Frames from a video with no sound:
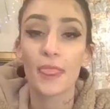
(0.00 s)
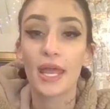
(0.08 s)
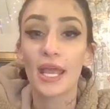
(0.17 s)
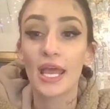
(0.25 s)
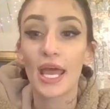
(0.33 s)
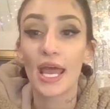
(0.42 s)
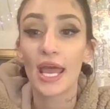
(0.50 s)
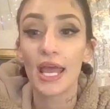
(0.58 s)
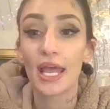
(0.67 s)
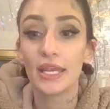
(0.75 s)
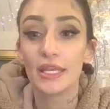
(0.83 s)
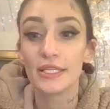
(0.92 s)

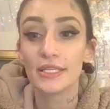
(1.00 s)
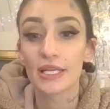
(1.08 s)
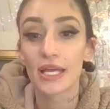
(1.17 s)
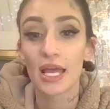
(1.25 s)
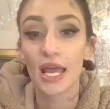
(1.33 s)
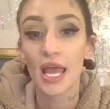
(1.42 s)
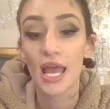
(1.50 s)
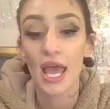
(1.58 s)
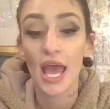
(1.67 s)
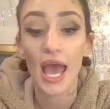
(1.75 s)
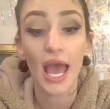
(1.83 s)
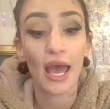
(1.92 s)
And
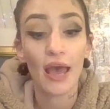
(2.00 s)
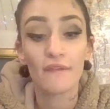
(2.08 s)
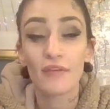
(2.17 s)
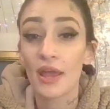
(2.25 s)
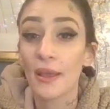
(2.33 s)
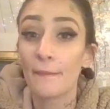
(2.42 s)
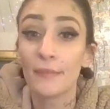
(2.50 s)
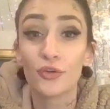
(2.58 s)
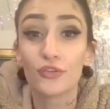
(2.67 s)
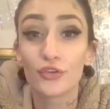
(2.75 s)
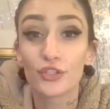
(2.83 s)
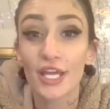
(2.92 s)
have a
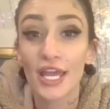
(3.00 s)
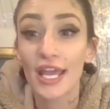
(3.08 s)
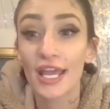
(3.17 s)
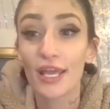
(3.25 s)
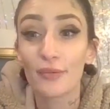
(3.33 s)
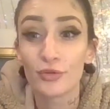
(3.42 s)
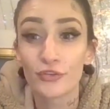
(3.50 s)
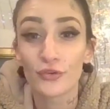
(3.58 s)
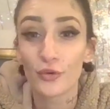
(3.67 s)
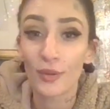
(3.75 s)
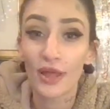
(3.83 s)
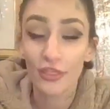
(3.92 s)
beautiful day, beautiful
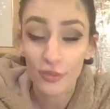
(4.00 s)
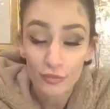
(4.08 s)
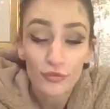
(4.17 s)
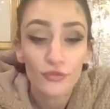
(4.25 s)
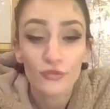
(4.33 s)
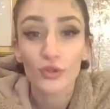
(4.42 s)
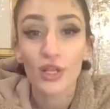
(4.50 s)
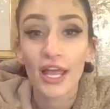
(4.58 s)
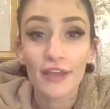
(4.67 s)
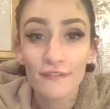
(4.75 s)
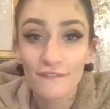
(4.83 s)
month, beautiful life.